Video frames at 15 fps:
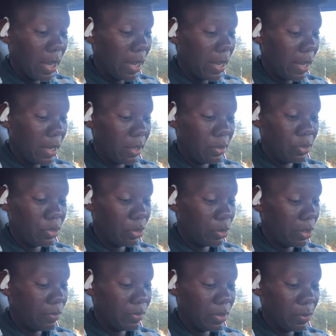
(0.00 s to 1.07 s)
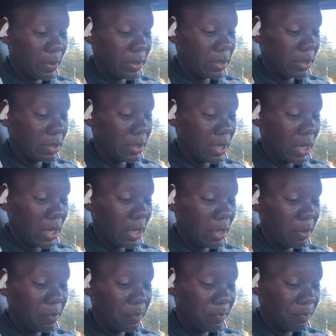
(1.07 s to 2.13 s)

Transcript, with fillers: I don't even know what to say.